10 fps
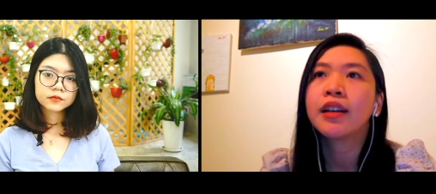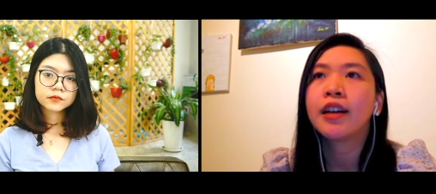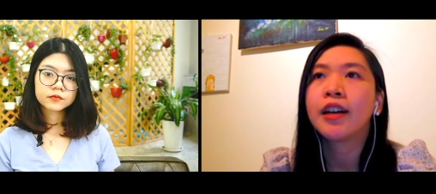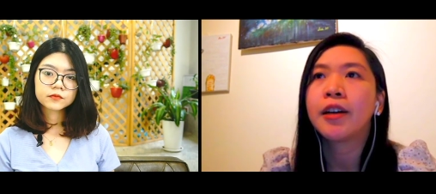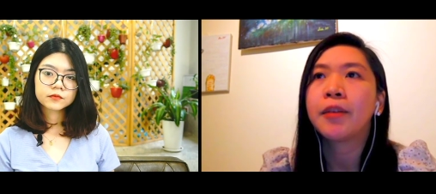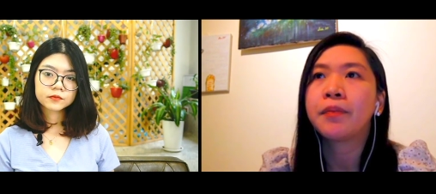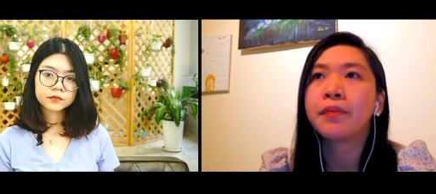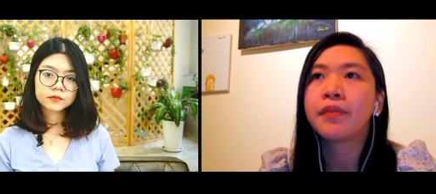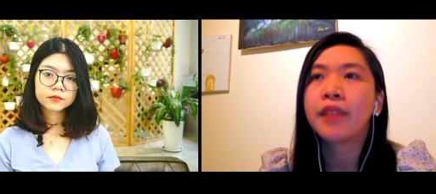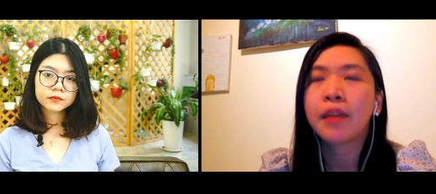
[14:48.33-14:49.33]

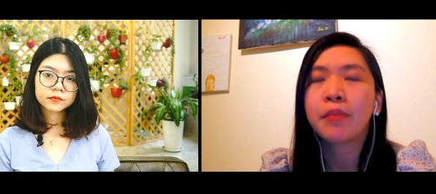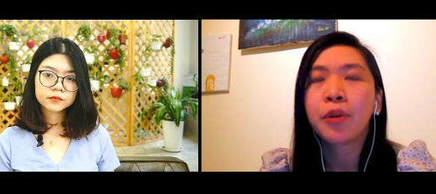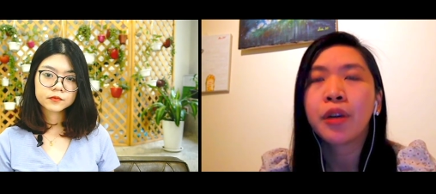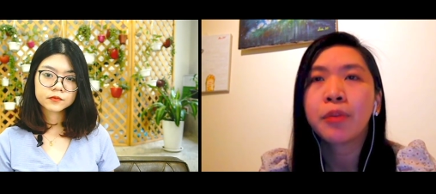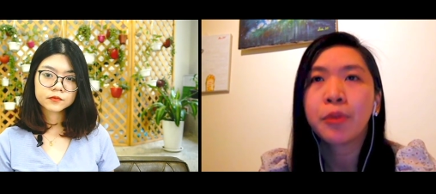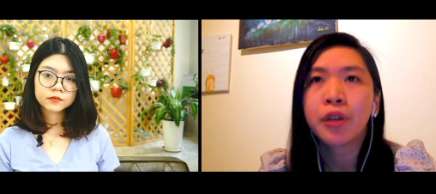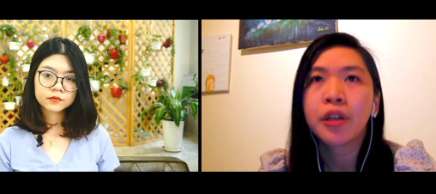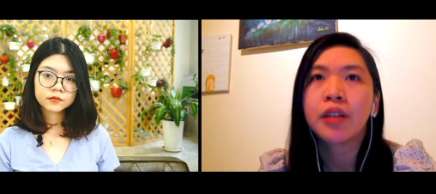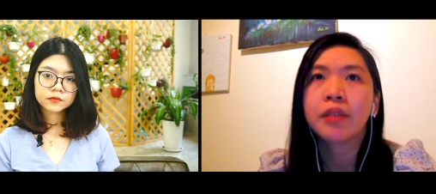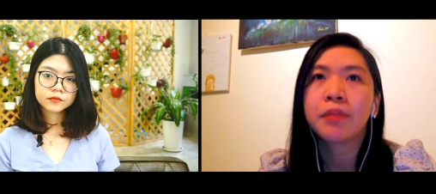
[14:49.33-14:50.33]
Speaker 1: um, then more and
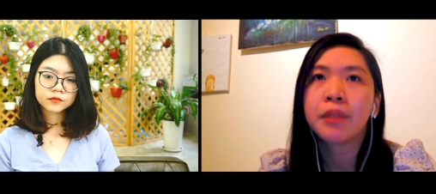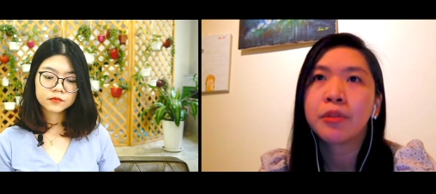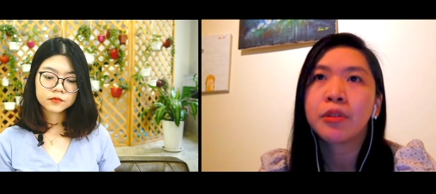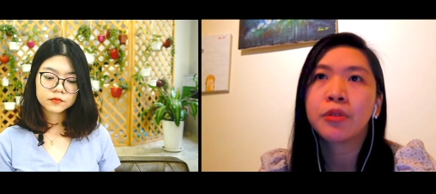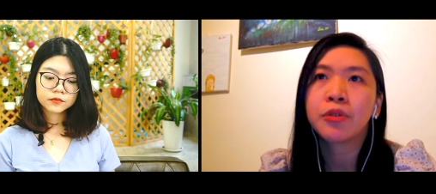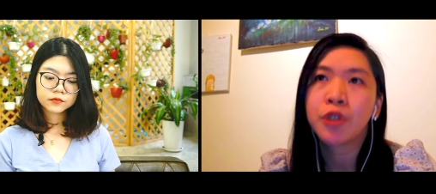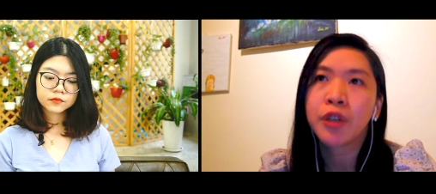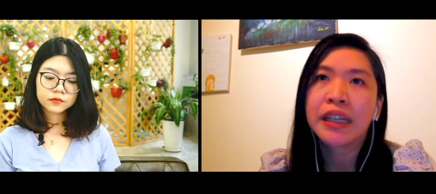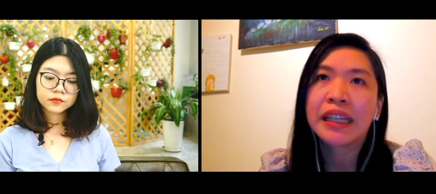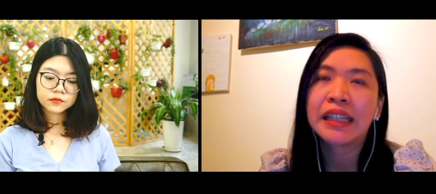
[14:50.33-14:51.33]
more people will join
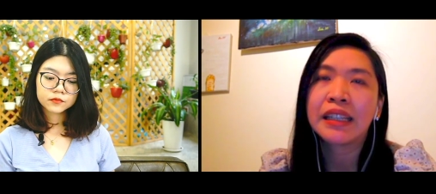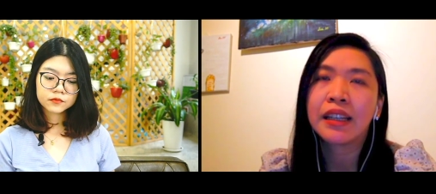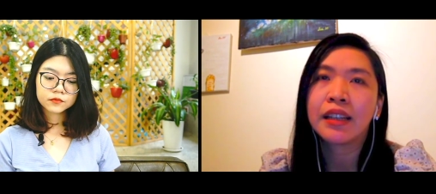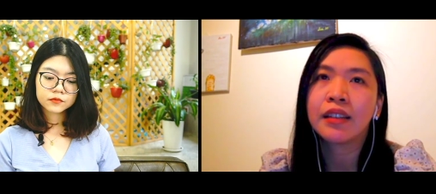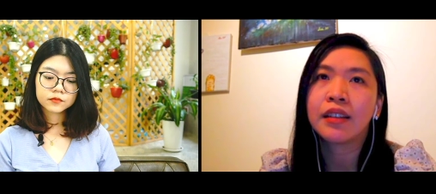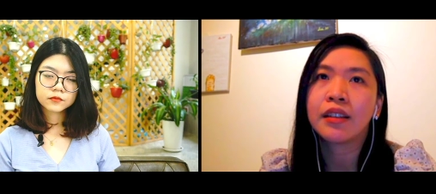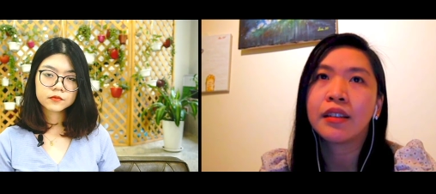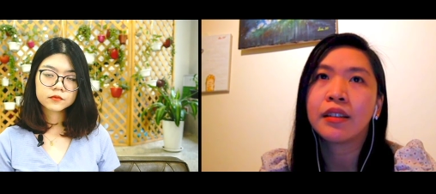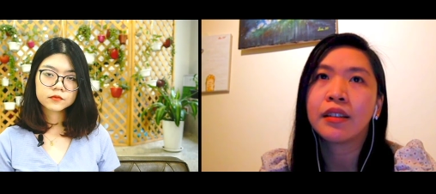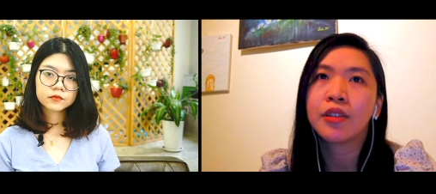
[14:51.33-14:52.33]
in and,
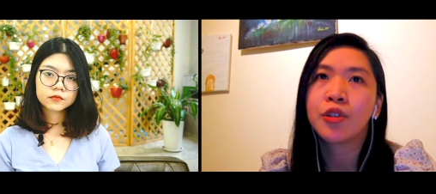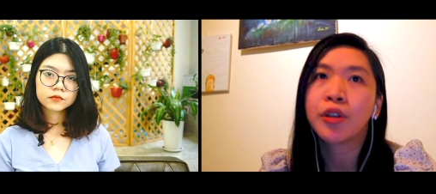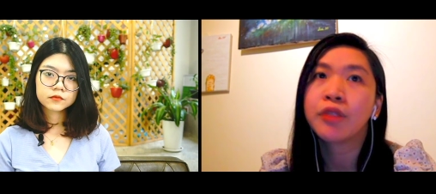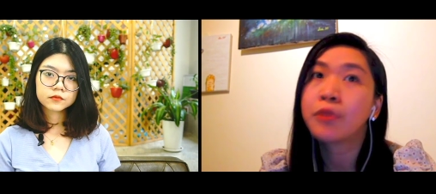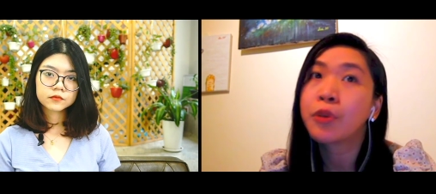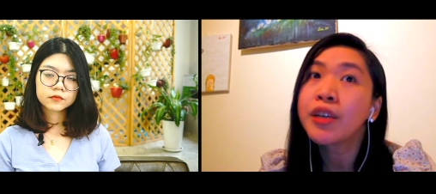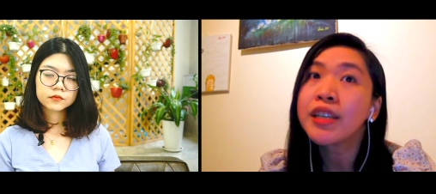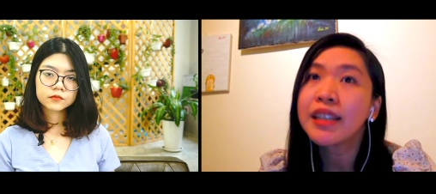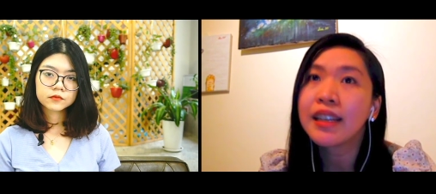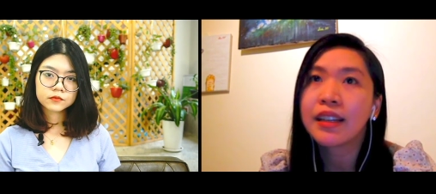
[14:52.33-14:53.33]
and uh, join force
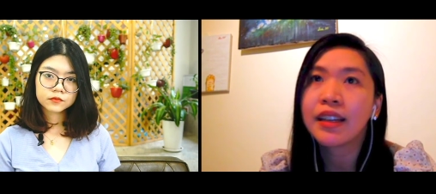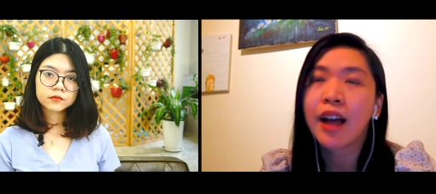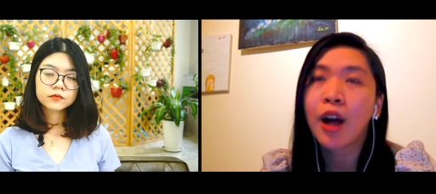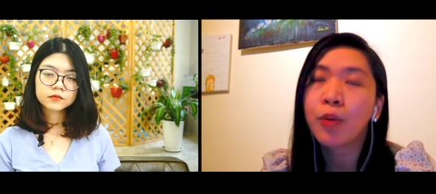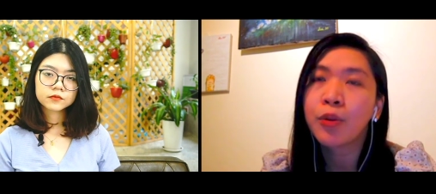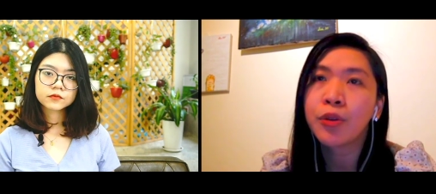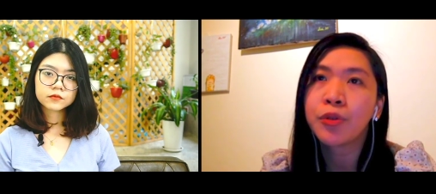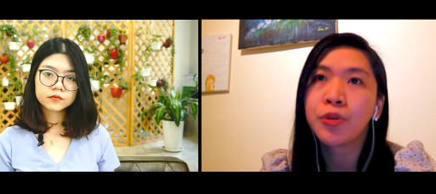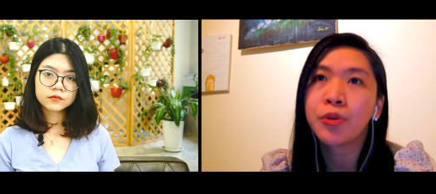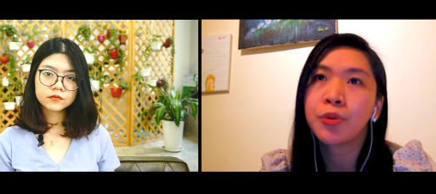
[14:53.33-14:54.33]
and help you
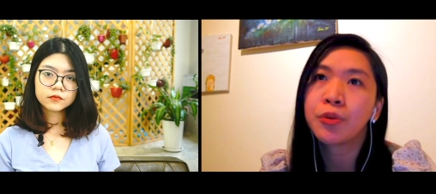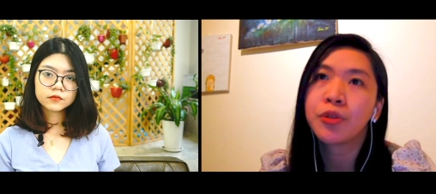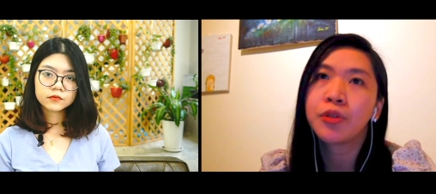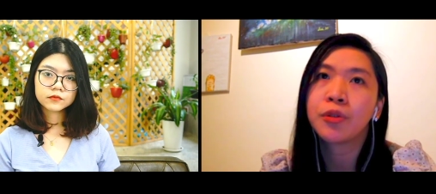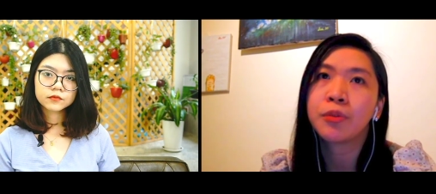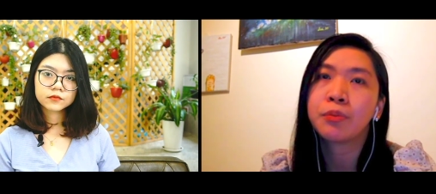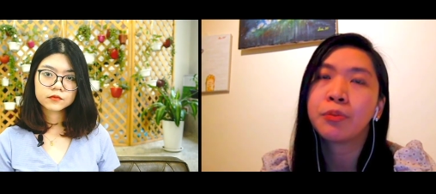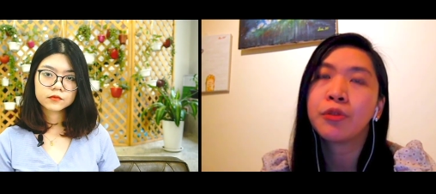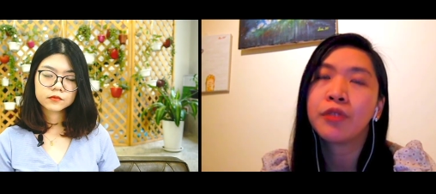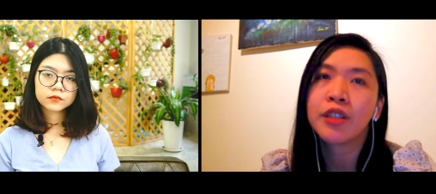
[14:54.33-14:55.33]
to you know
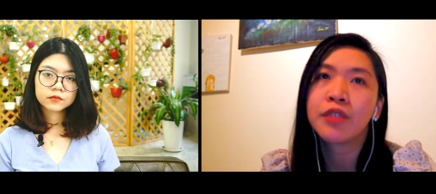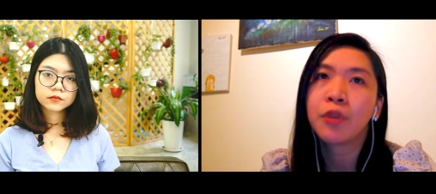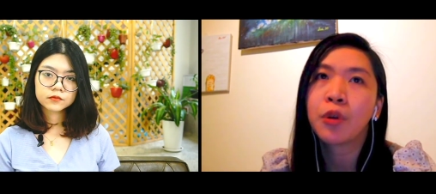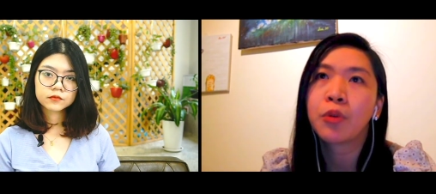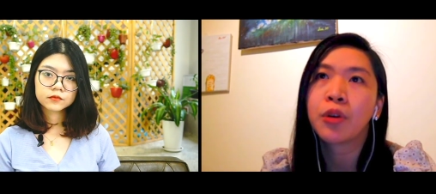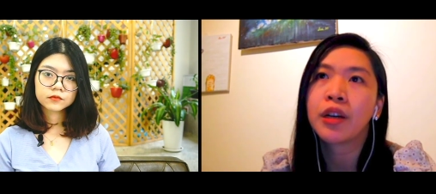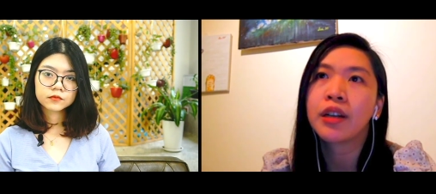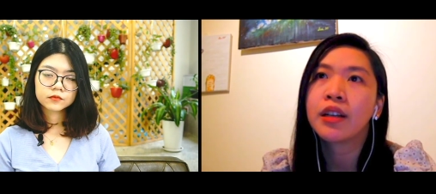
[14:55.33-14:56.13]
move this forward